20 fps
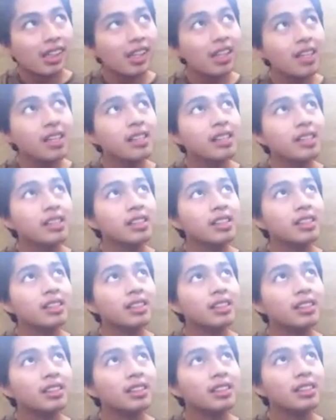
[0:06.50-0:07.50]

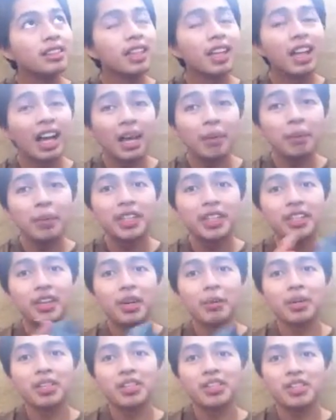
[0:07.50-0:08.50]
And I peed
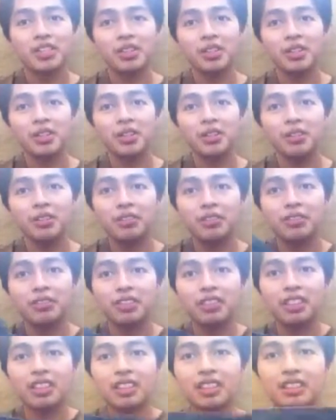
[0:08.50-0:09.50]
on myself.
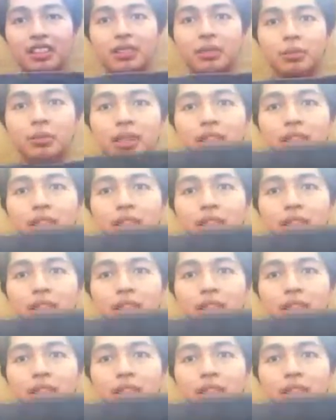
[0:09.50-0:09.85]
This is